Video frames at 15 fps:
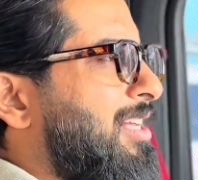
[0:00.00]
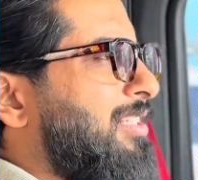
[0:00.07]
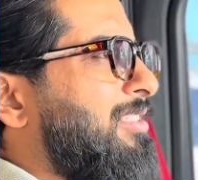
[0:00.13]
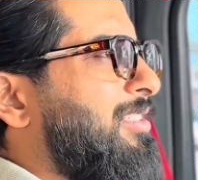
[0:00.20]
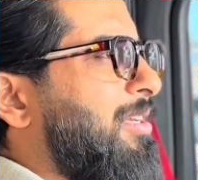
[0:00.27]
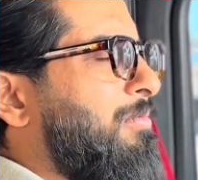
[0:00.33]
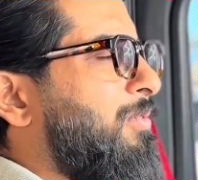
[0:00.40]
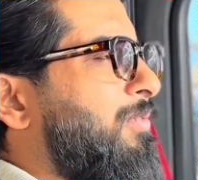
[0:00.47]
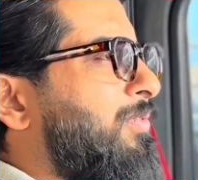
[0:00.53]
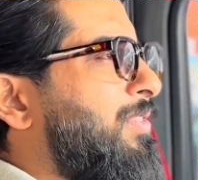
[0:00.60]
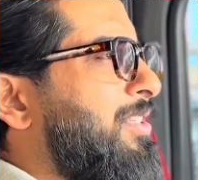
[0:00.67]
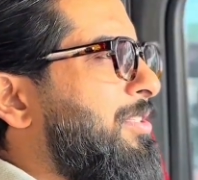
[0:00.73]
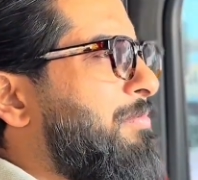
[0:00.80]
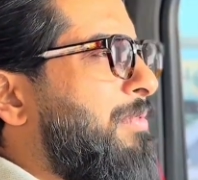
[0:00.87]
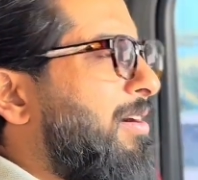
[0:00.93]
Some of
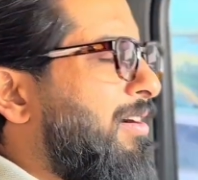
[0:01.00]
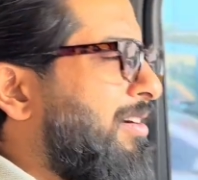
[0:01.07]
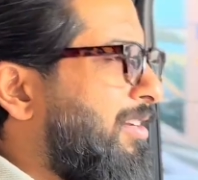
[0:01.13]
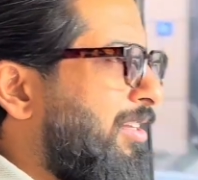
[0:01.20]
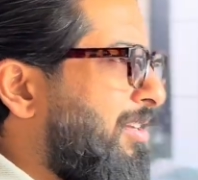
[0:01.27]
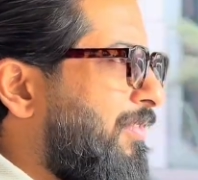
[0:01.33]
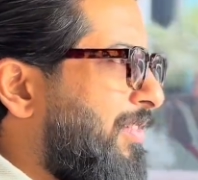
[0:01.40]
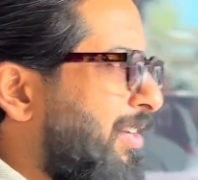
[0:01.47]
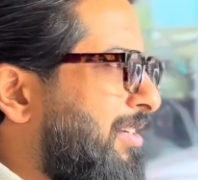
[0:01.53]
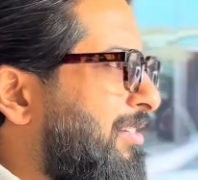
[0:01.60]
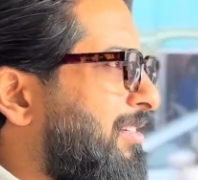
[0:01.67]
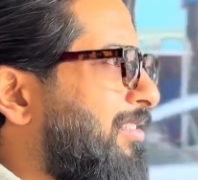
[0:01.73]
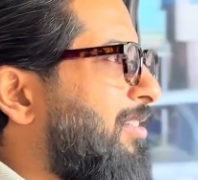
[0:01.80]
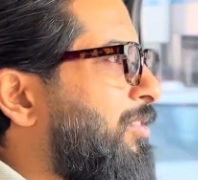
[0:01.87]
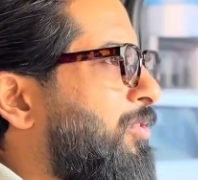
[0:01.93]
these marketing
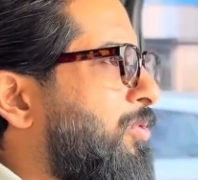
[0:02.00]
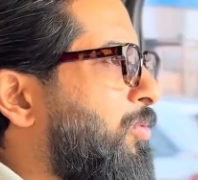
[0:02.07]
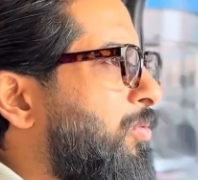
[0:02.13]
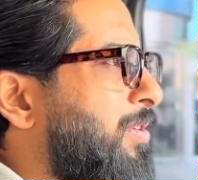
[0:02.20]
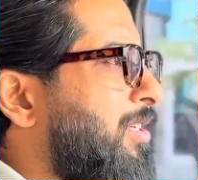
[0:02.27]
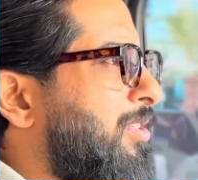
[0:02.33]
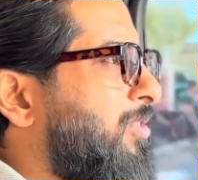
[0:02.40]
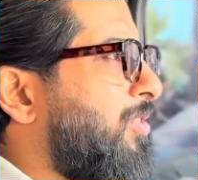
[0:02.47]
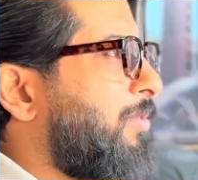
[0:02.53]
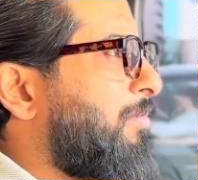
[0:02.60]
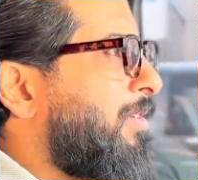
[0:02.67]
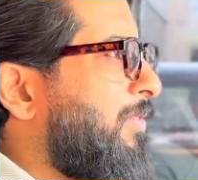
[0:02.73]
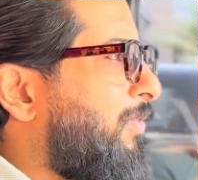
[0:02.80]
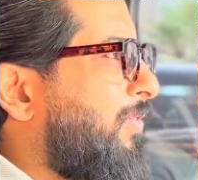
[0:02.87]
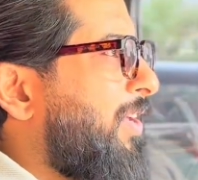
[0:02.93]
renders are so
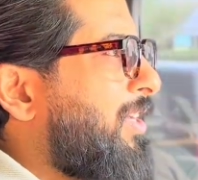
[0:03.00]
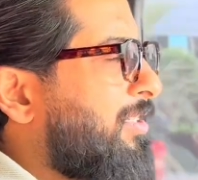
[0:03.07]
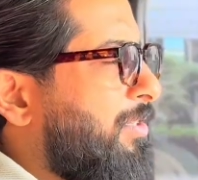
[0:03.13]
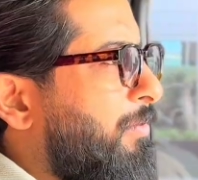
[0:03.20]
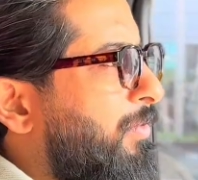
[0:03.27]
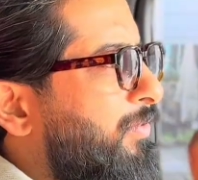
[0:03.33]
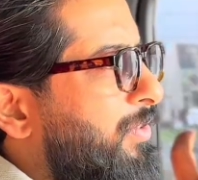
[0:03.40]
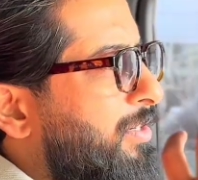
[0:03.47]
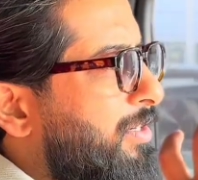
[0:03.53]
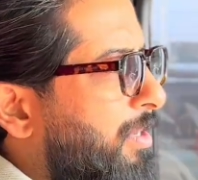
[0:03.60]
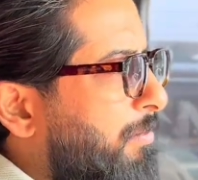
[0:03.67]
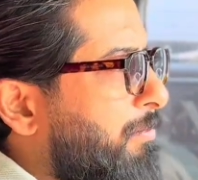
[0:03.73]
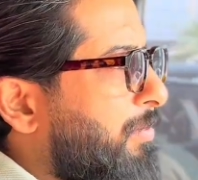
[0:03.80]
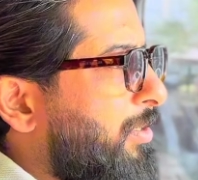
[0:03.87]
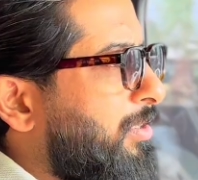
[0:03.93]
extremely fake. Some of the
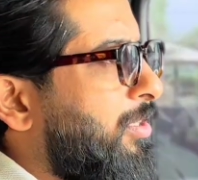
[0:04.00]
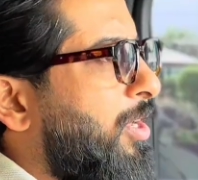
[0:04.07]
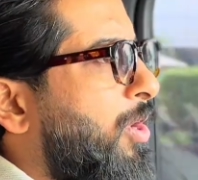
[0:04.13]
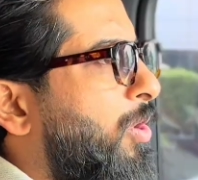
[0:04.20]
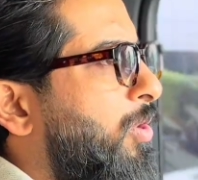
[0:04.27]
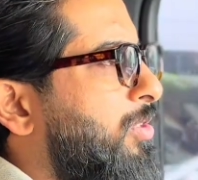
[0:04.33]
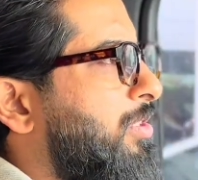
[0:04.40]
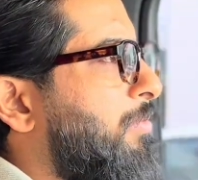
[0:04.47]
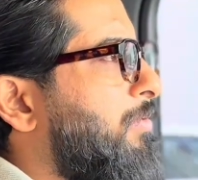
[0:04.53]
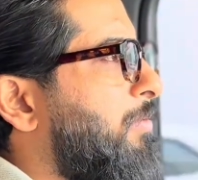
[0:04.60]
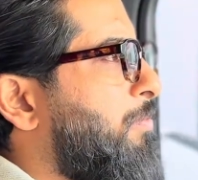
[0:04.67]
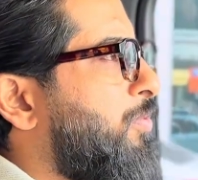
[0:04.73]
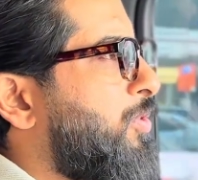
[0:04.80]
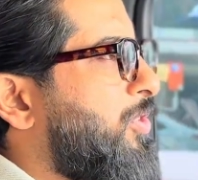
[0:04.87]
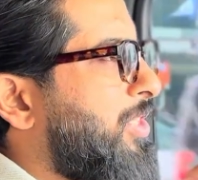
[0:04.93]
numbers or some of the
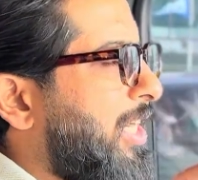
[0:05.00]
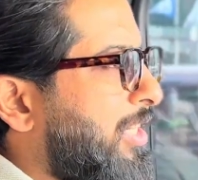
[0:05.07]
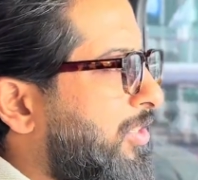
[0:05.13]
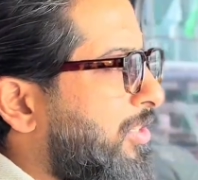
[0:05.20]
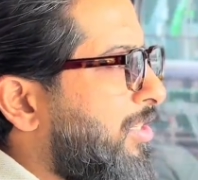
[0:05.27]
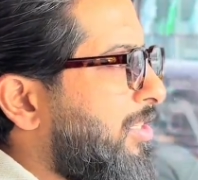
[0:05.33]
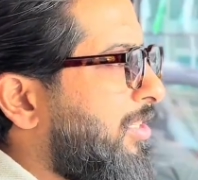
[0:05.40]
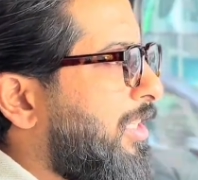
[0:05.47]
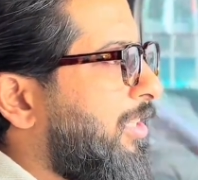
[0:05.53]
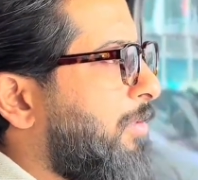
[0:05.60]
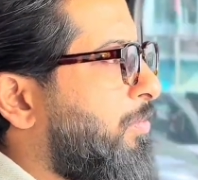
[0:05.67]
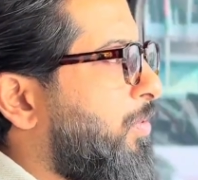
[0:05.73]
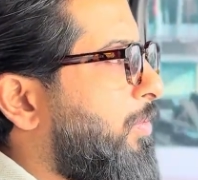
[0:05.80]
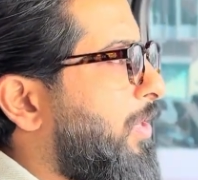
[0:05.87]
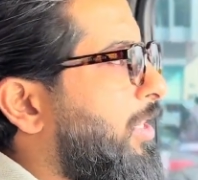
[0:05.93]
projections that they
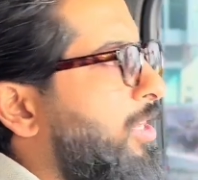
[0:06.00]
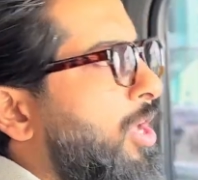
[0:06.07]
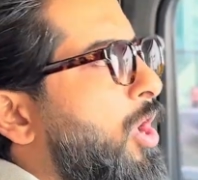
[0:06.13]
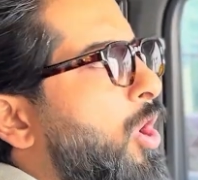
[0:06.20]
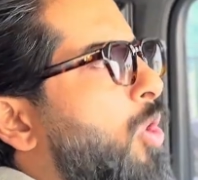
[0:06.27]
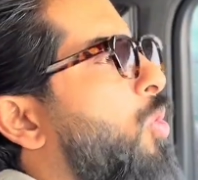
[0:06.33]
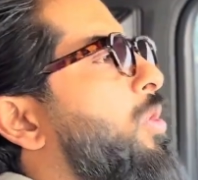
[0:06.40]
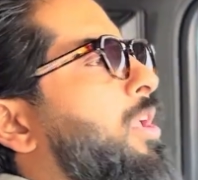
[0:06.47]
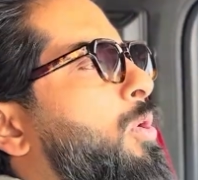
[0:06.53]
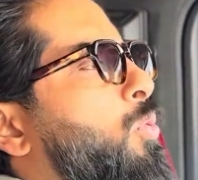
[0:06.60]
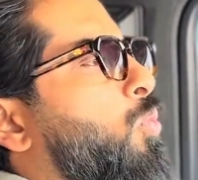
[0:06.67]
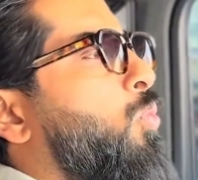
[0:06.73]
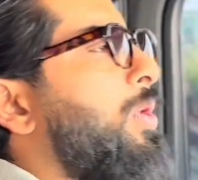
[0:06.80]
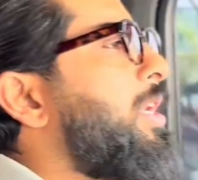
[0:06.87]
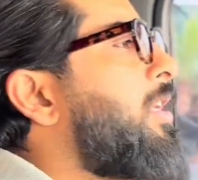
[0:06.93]
provide, okay,
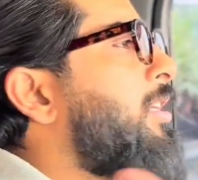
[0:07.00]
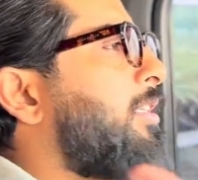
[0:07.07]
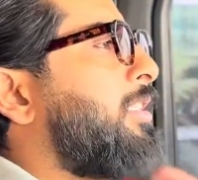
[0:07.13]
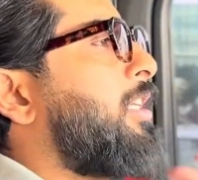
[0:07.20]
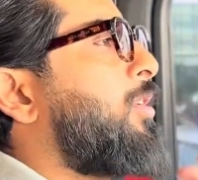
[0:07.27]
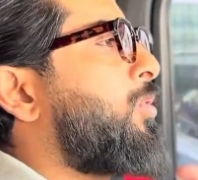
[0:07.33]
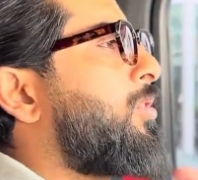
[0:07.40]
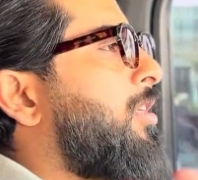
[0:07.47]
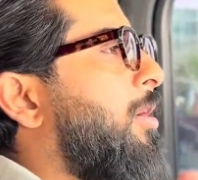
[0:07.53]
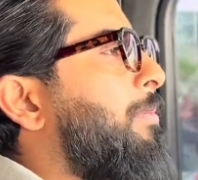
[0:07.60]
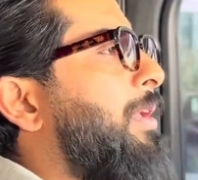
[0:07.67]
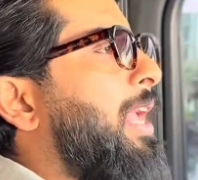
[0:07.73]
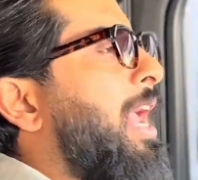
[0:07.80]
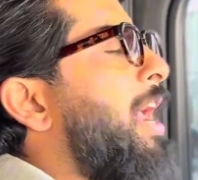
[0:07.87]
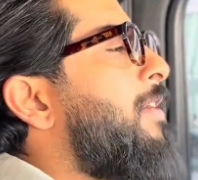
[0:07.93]
when casino is
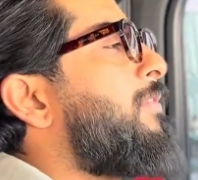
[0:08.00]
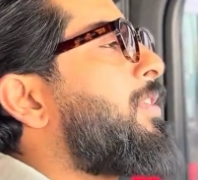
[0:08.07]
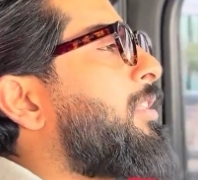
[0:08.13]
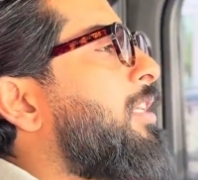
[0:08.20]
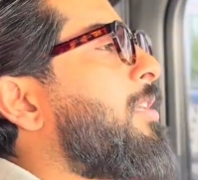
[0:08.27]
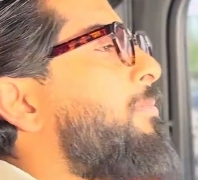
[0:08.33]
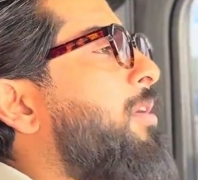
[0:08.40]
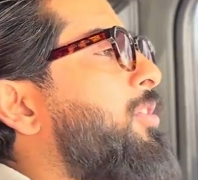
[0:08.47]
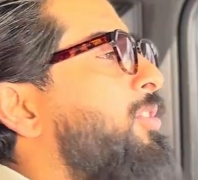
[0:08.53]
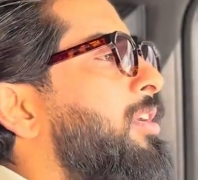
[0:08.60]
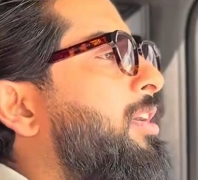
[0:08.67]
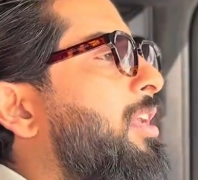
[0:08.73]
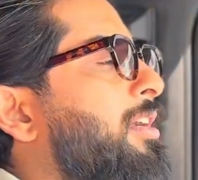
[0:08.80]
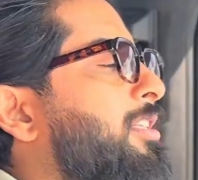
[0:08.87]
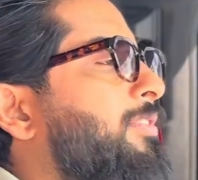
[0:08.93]
coming, everything in
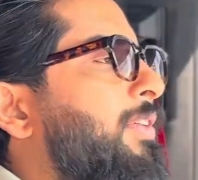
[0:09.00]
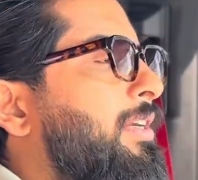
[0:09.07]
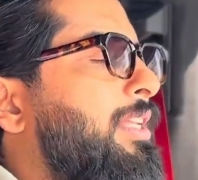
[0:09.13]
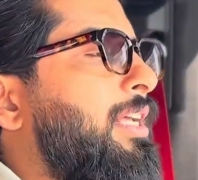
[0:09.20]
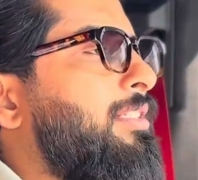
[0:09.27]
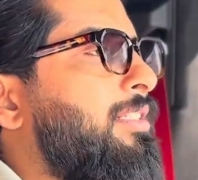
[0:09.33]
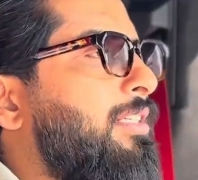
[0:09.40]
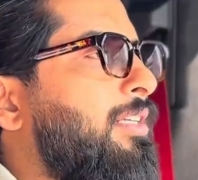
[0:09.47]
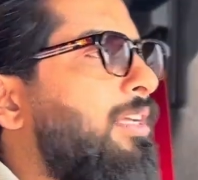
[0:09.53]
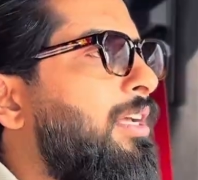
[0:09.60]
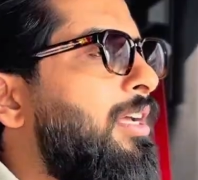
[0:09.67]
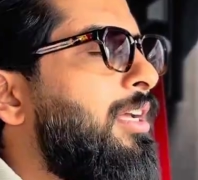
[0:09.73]
Marjan Island is fantastic.